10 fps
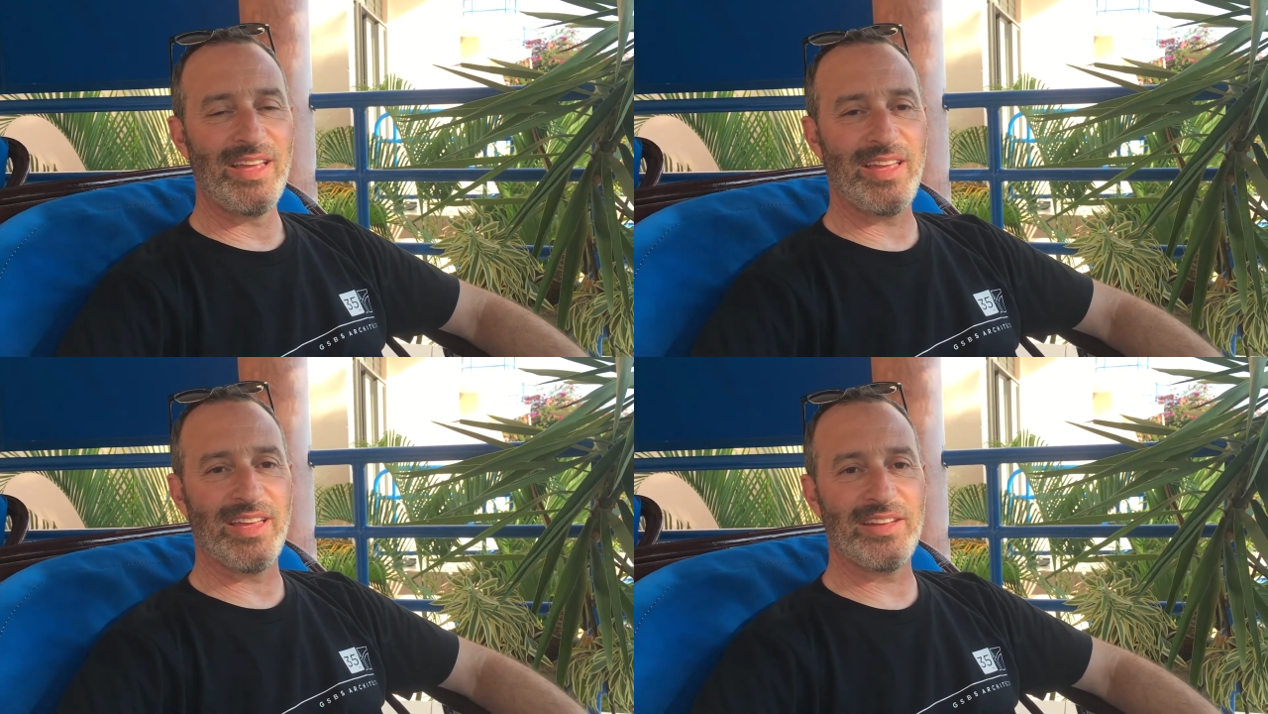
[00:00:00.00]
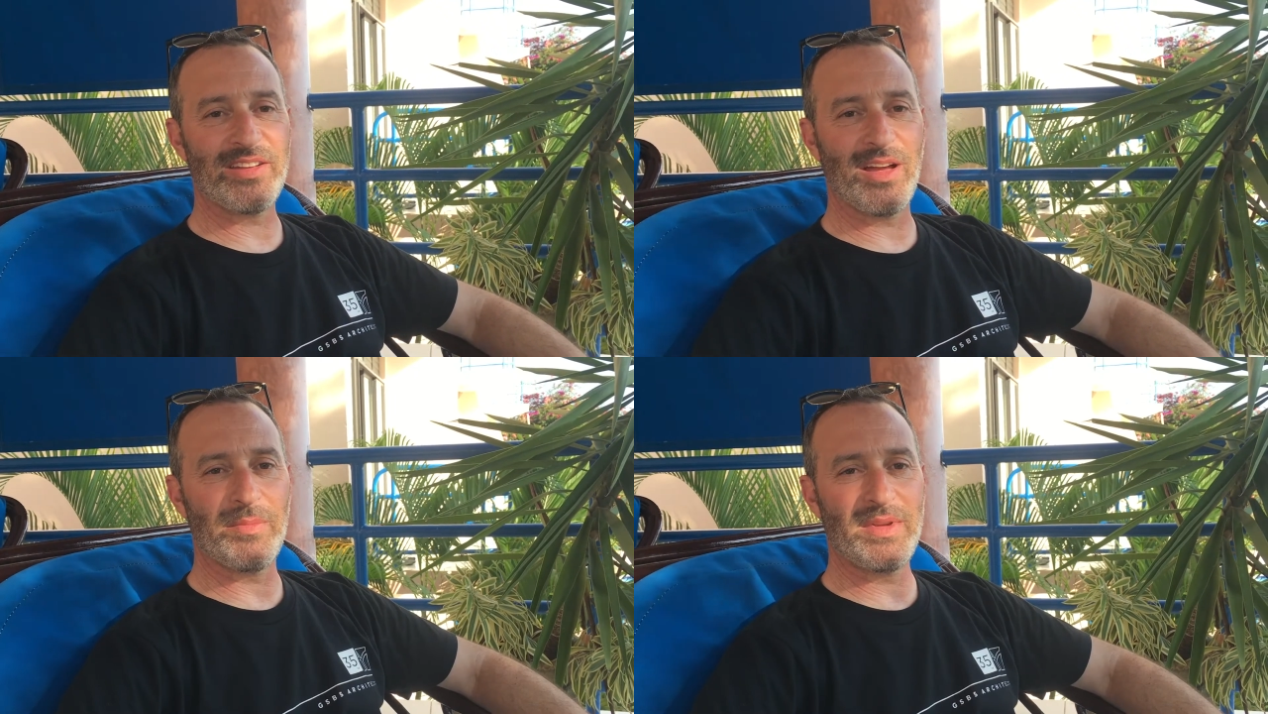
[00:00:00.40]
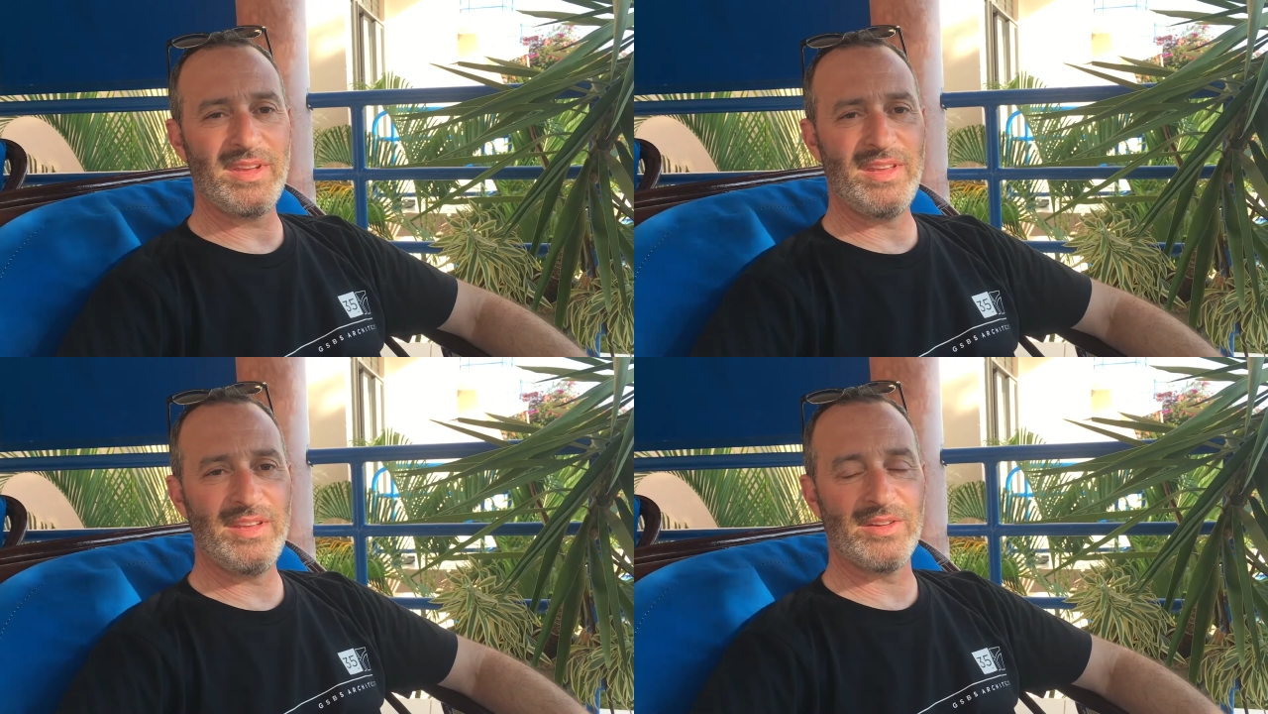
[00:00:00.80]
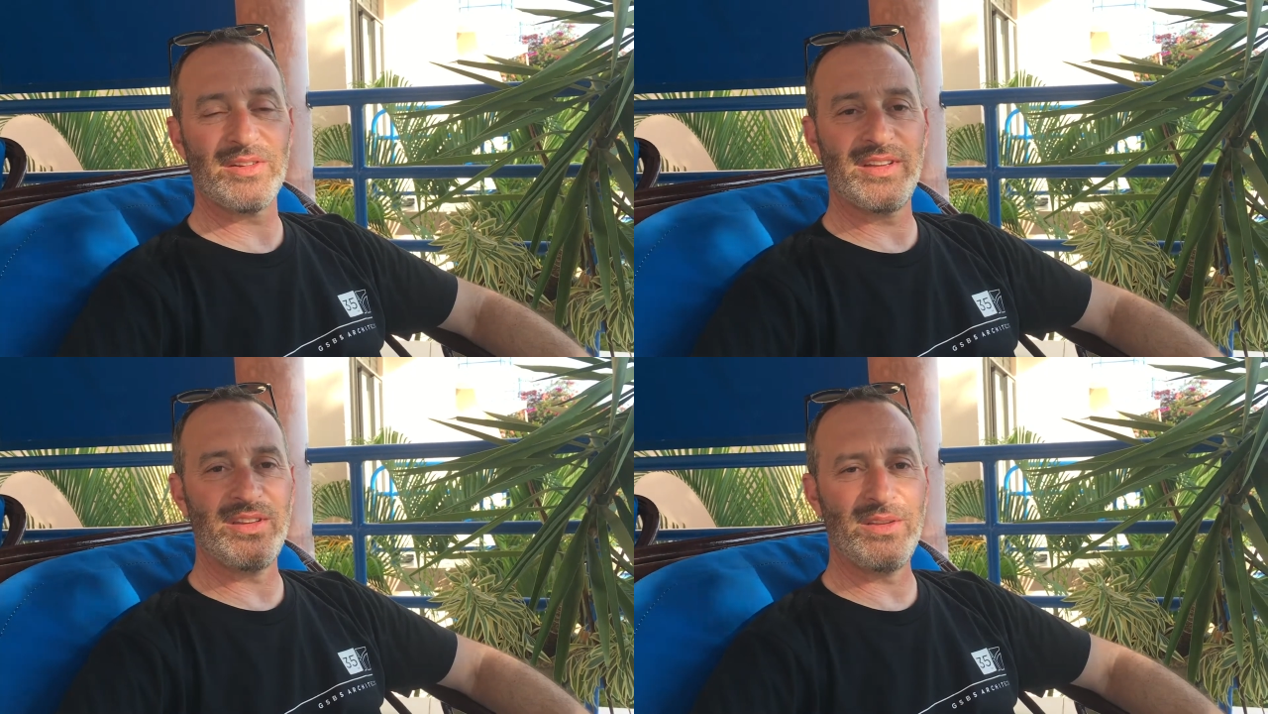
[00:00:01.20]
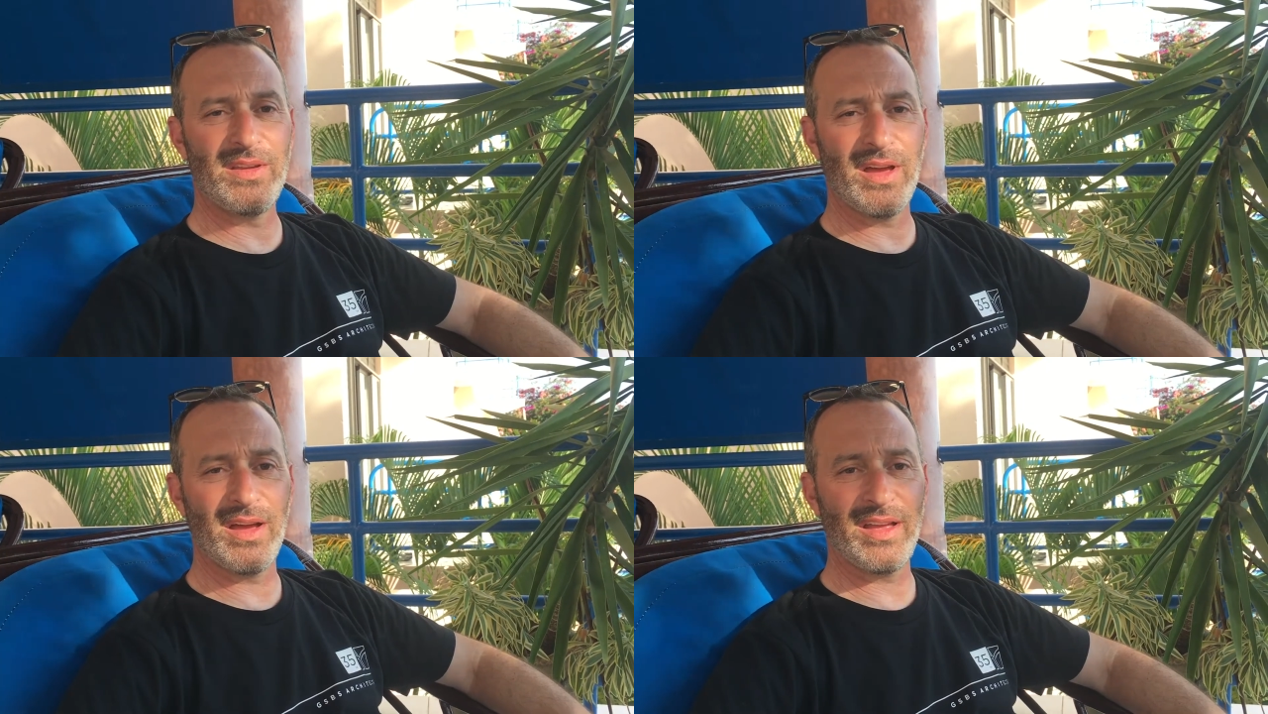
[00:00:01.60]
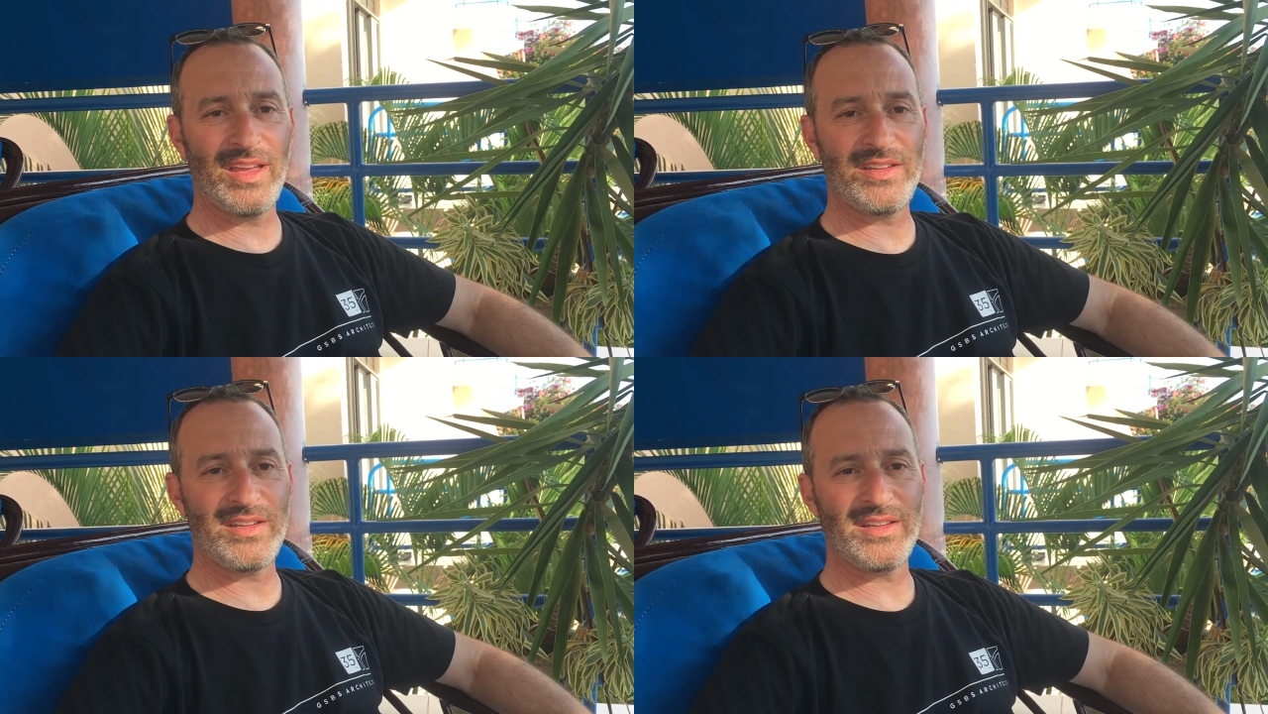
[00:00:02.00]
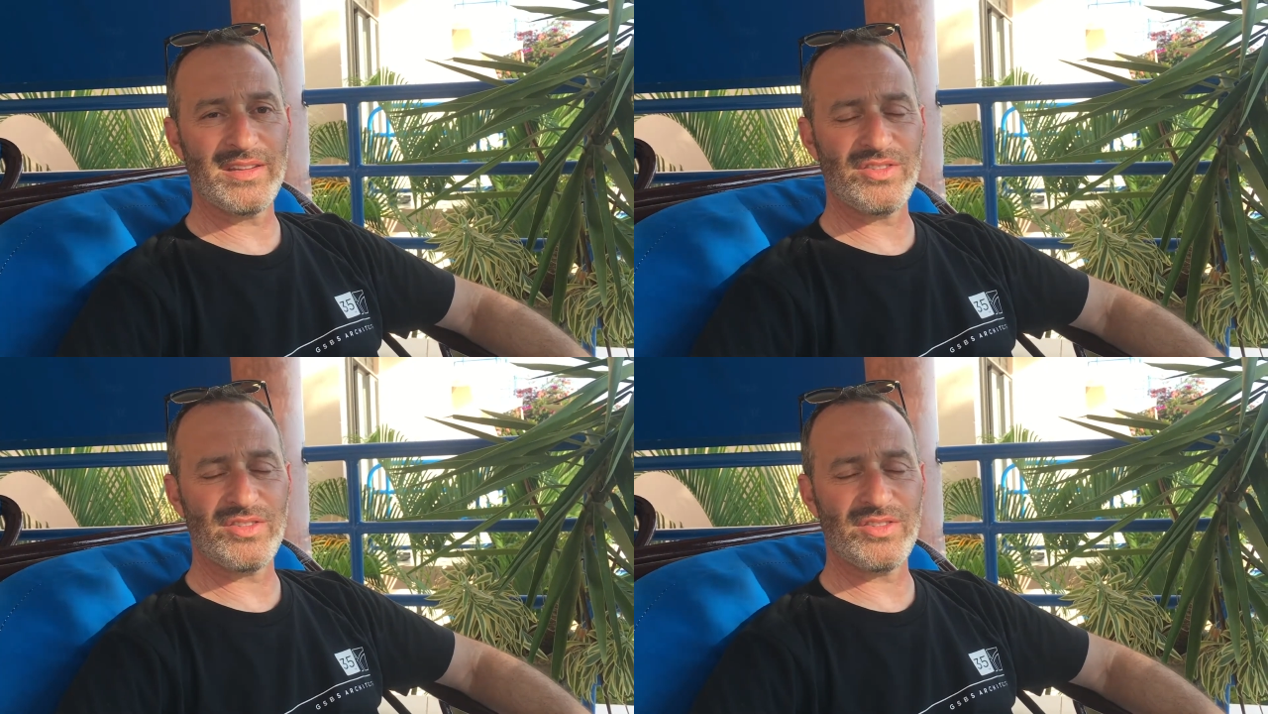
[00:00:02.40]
and I'm here in Haiti,